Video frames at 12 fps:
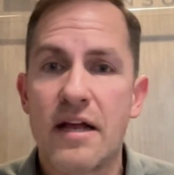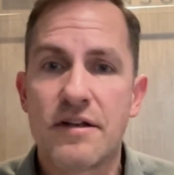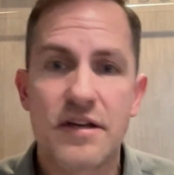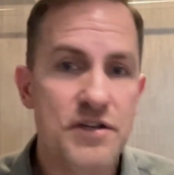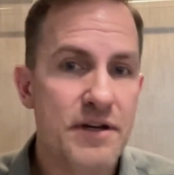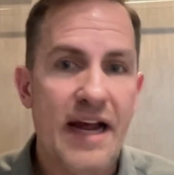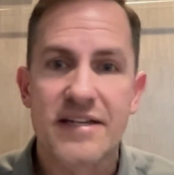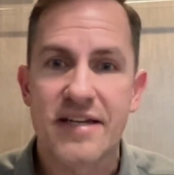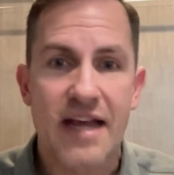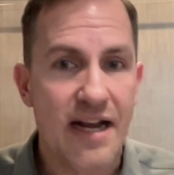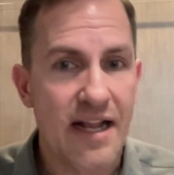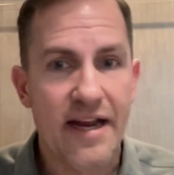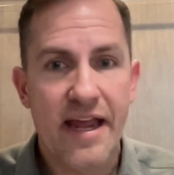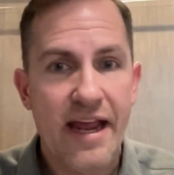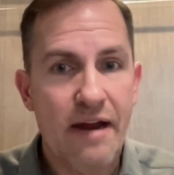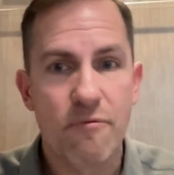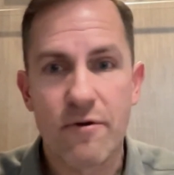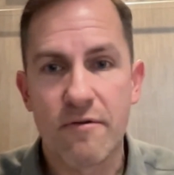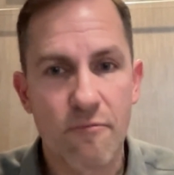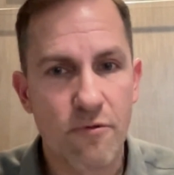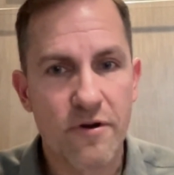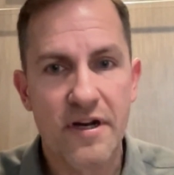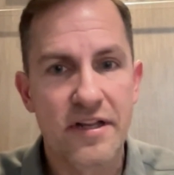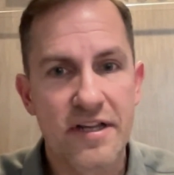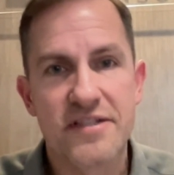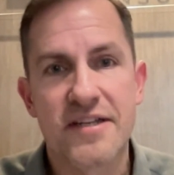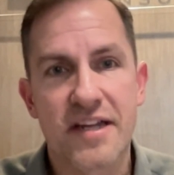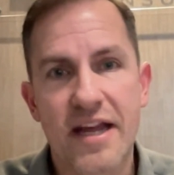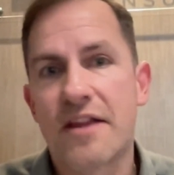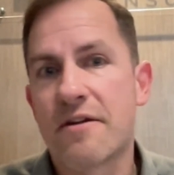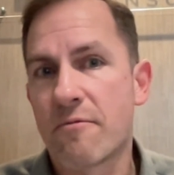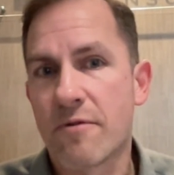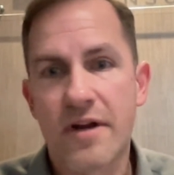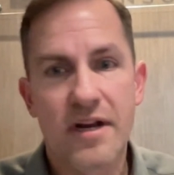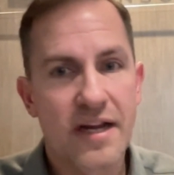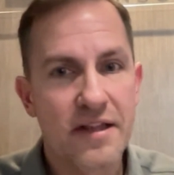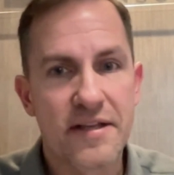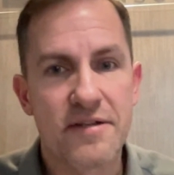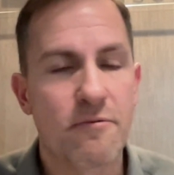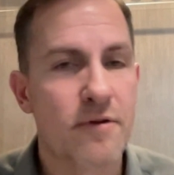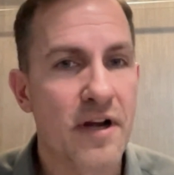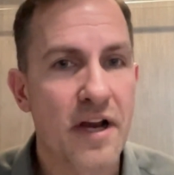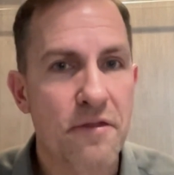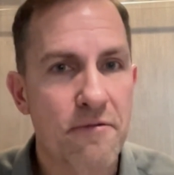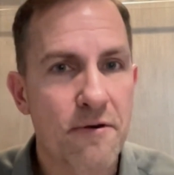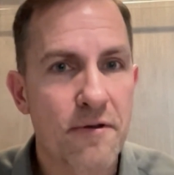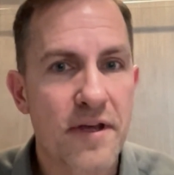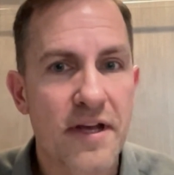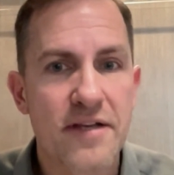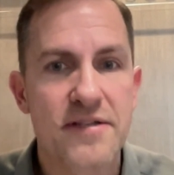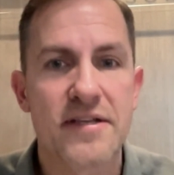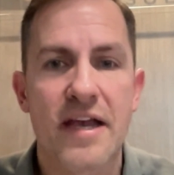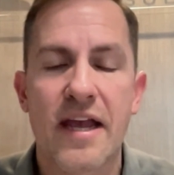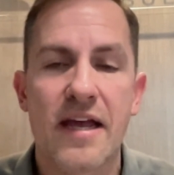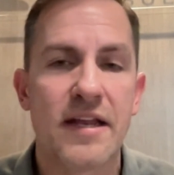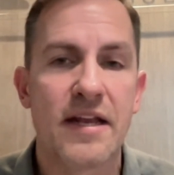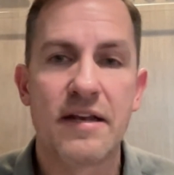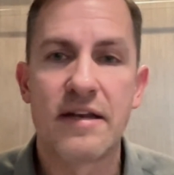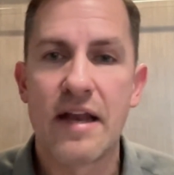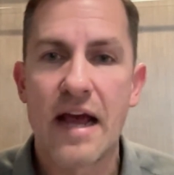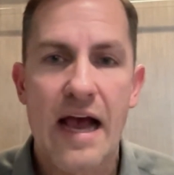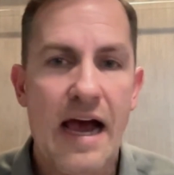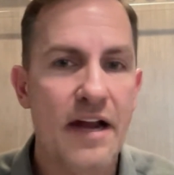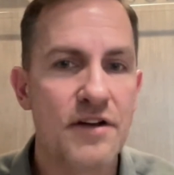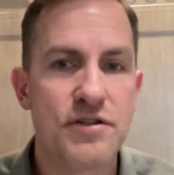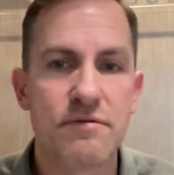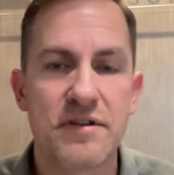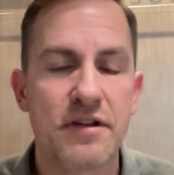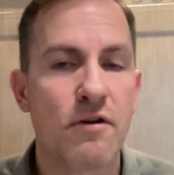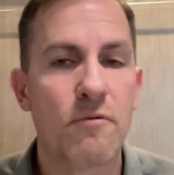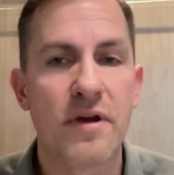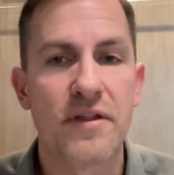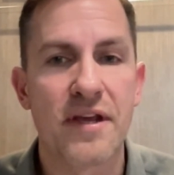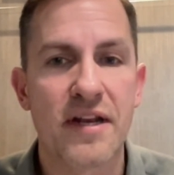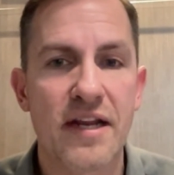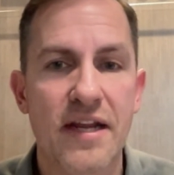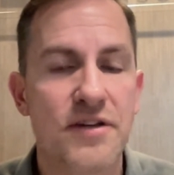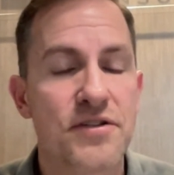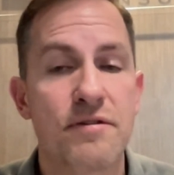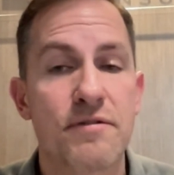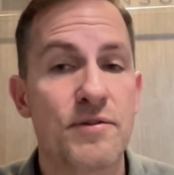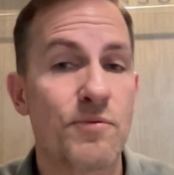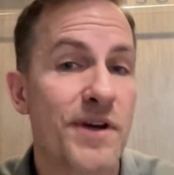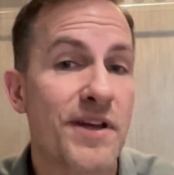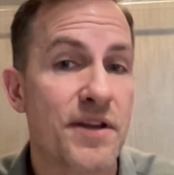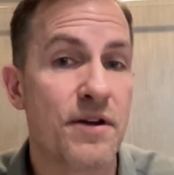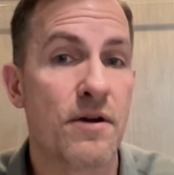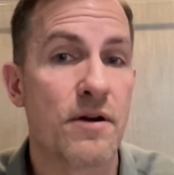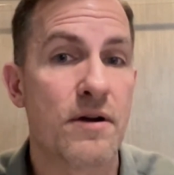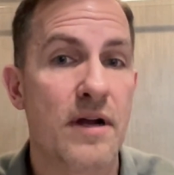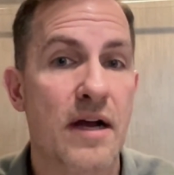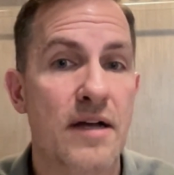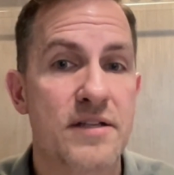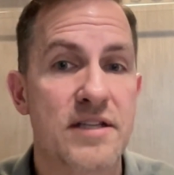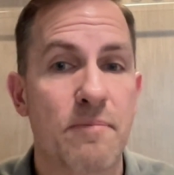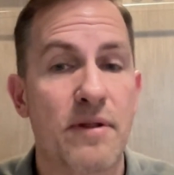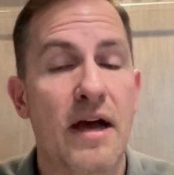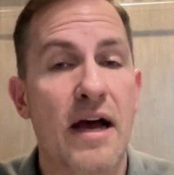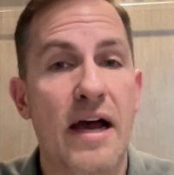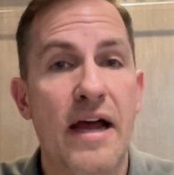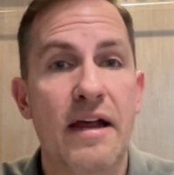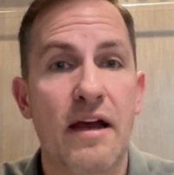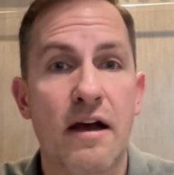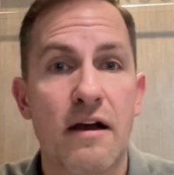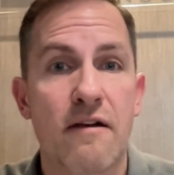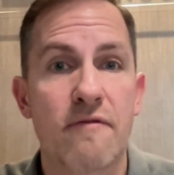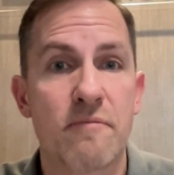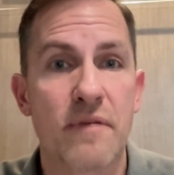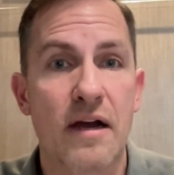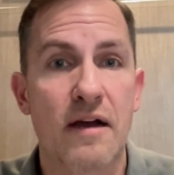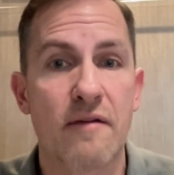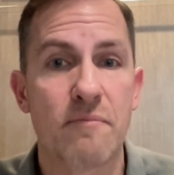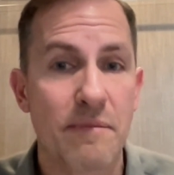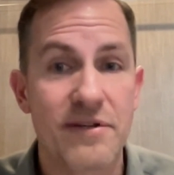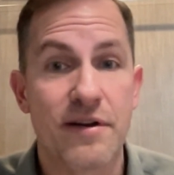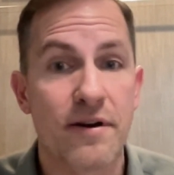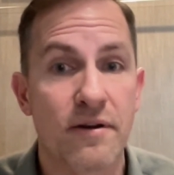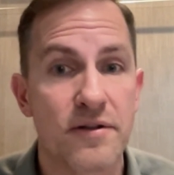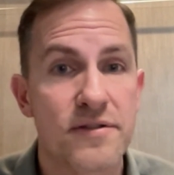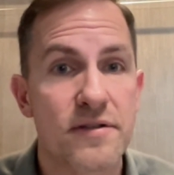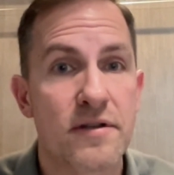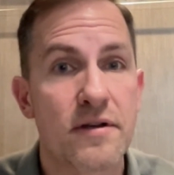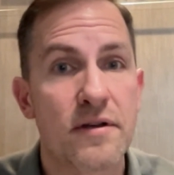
Did you guys kind of like, hey, we're in this together. We're gonna get through this. And then how did you deal with any issues with your supply of materials?